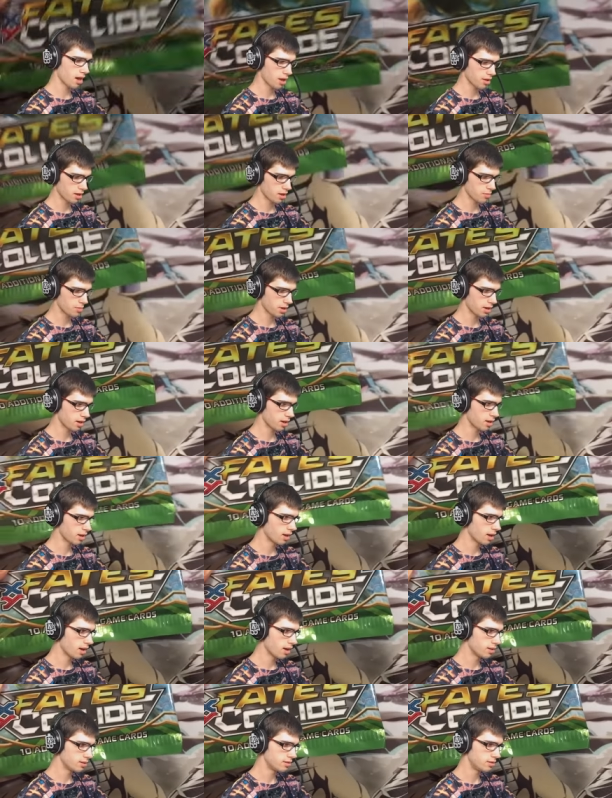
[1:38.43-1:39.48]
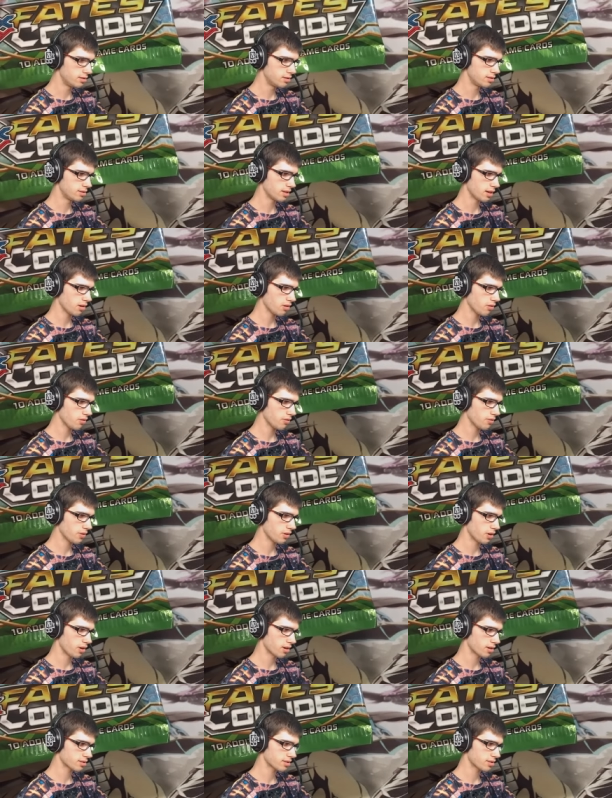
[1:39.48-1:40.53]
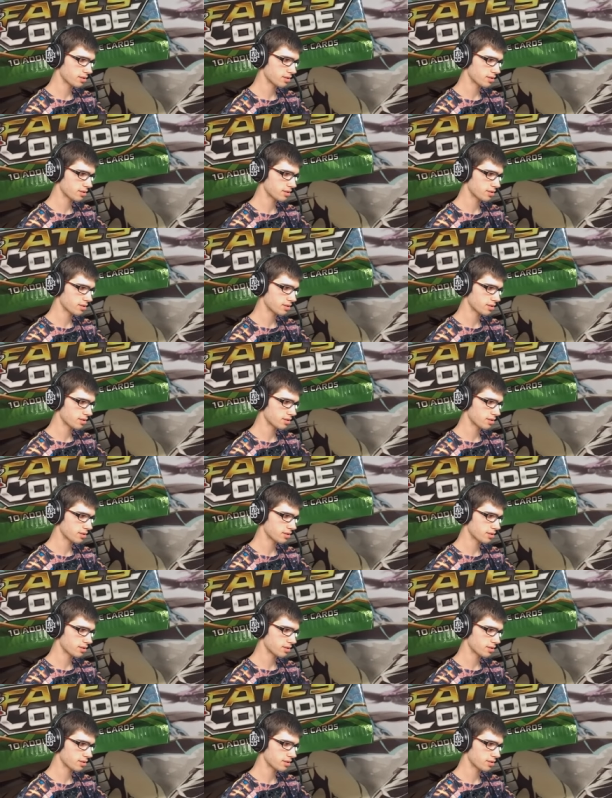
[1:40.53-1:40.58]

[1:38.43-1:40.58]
the other being Zellfox.